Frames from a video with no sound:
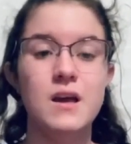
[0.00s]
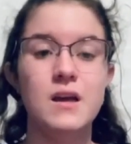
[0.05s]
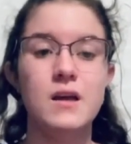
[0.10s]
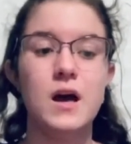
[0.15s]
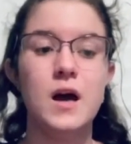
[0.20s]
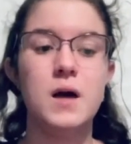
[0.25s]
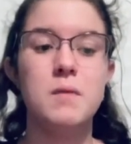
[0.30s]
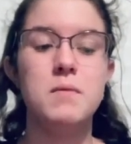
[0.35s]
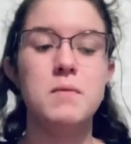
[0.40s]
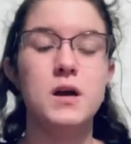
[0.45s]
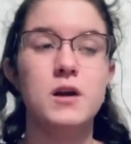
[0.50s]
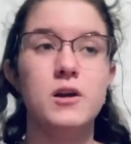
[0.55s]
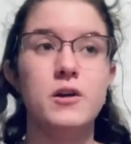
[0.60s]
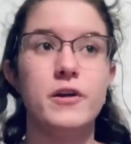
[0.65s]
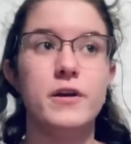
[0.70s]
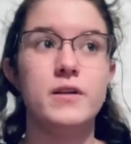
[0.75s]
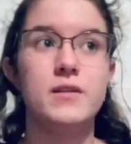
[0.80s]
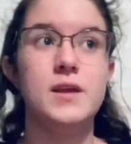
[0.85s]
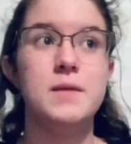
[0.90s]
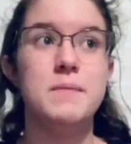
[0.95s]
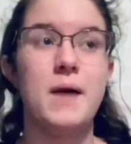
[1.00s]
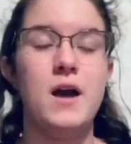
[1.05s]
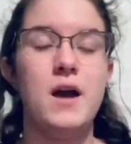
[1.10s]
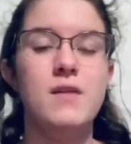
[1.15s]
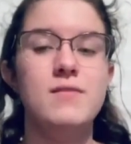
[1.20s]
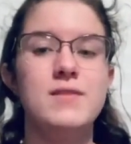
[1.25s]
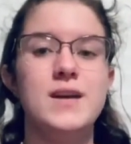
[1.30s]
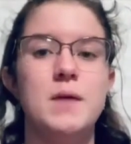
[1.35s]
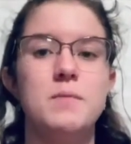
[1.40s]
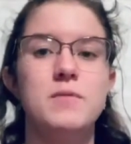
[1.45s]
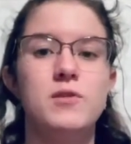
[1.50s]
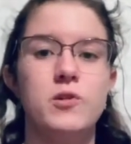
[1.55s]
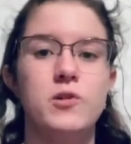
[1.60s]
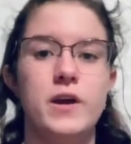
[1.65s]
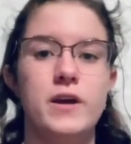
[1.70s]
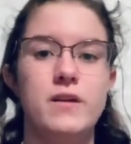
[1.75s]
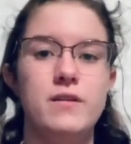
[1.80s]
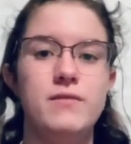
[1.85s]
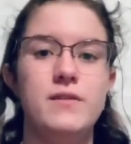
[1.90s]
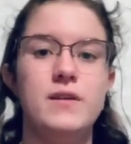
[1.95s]
The amount of times
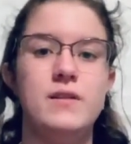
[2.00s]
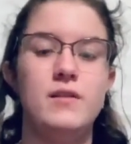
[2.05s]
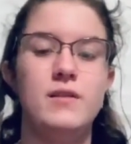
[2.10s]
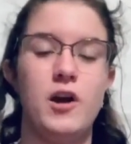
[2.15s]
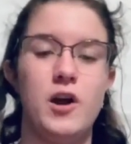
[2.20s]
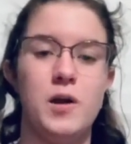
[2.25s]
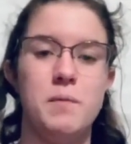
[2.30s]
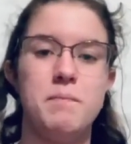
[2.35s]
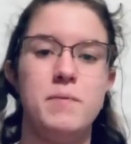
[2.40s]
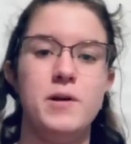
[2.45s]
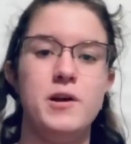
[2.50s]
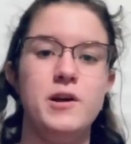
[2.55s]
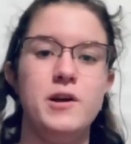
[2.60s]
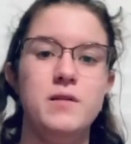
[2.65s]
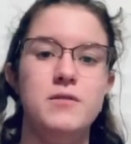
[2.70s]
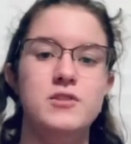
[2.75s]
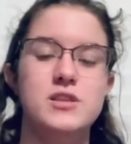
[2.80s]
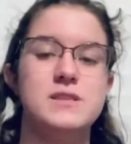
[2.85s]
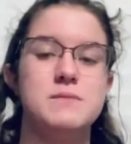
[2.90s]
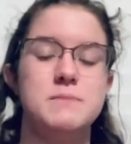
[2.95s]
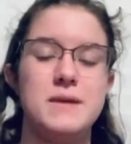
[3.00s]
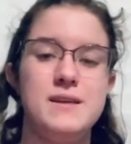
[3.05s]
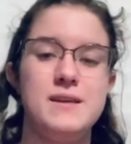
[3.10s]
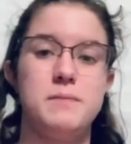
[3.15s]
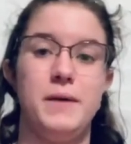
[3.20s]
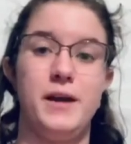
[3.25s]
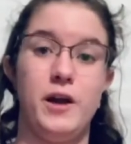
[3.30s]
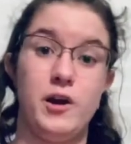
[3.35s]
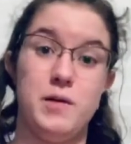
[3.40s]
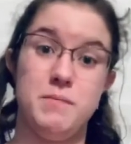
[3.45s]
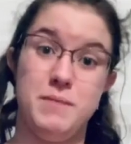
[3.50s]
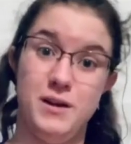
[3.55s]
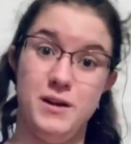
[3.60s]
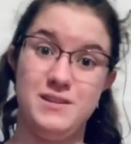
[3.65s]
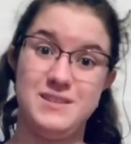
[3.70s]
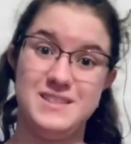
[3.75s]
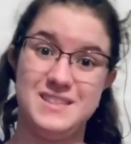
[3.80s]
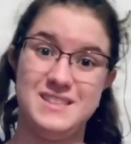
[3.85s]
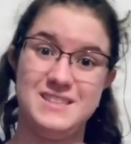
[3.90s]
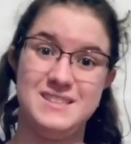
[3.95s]
Gray defends Harper just makes my heart melt.
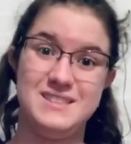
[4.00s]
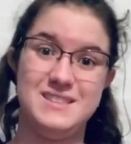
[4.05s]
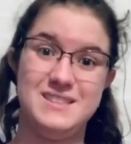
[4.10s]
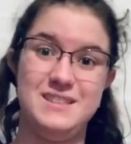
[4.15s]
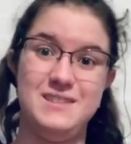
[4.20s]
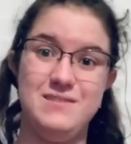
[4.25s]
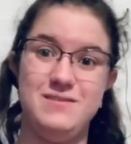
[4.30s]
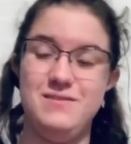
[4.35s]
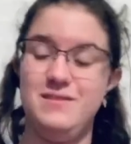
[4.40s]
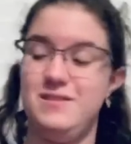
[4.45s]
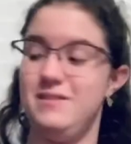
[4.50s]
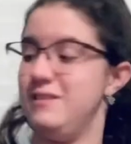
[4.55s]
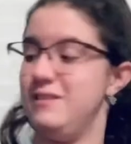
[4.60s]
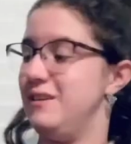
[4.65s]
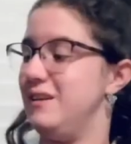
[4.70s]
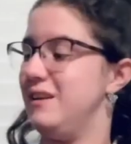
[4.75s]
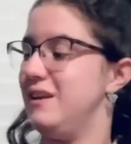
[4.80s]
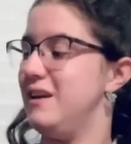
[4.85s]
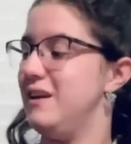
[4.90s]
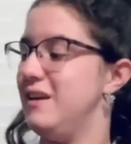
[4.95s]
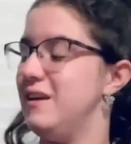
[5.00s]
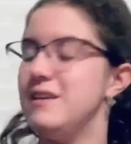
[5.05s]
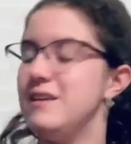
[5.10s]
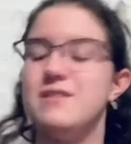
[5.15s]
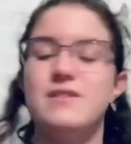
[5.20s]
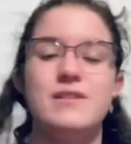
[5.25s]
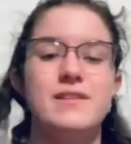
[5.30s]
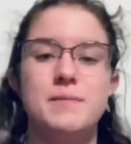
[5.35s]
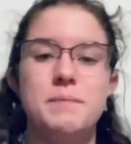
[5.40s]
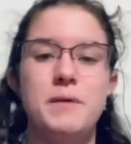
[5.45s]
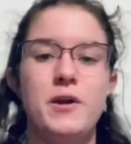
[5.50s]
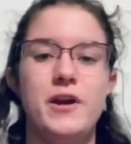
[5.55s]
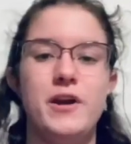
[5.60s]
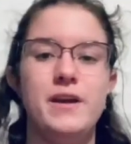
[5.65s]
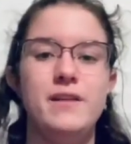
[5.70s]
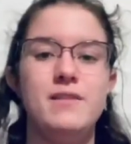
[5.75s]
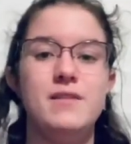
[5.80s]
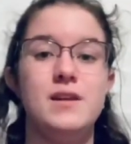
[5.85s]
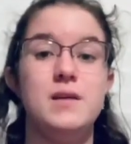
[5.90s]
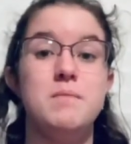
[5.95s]
To
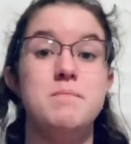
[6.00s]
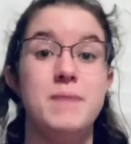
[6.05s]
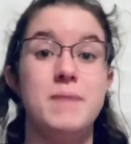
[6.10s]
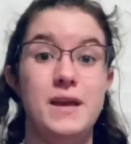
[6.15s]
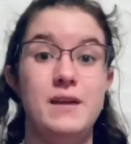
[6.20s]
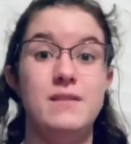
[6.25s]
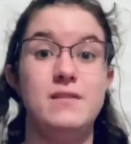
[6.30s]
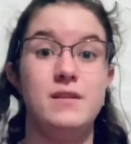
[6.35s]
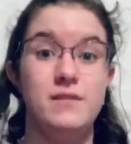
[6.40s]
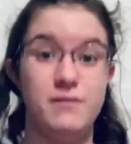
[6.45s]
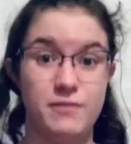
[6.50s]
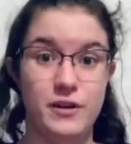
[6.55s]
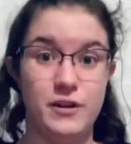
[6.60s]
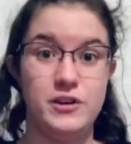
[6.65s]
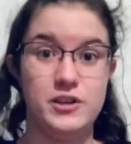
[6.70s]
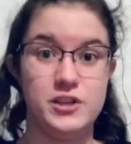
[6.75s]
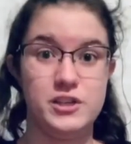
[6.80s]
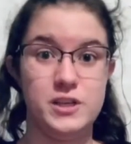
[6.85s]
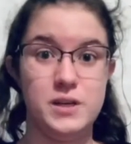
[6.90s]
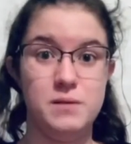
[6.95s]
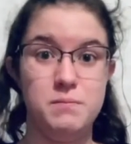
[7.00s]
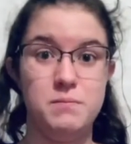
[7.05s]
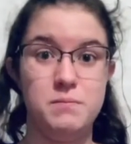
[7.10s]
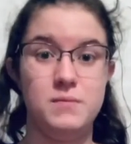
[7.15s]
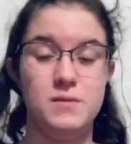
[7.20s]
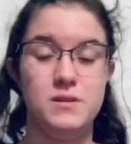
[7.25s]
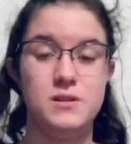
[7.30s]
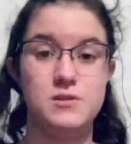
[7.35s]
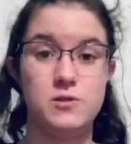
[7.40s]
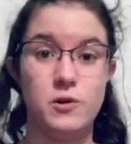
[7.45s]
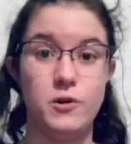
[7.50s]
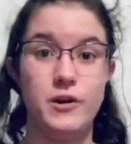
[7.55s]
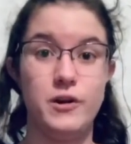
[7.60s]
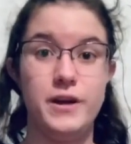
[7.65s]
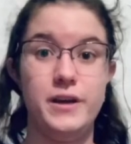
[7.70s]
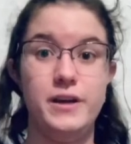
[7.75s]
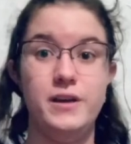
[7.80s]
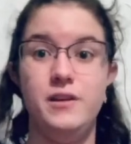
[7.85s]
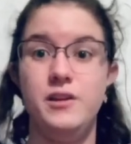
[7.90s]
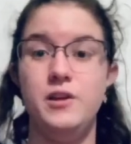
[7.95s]
experience an amazing friendship
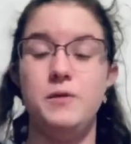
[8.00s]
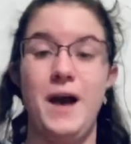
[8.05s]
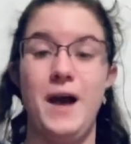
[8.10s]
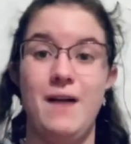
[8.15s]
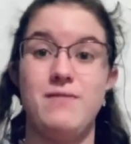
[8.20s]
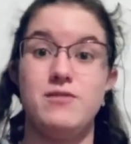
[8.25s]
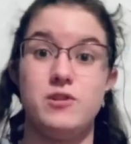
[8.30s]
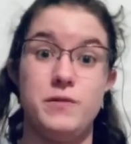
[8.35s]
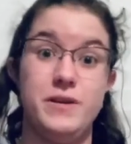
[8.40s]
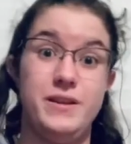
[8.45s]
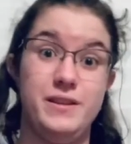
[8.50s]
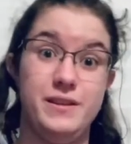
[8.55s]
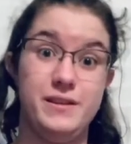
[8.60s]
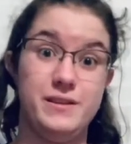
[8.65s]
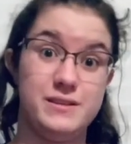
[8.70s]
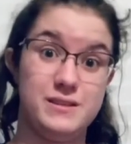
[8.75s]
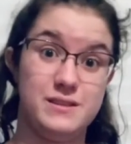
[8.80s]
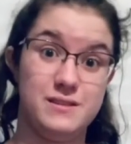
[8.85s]
story, you have to read this.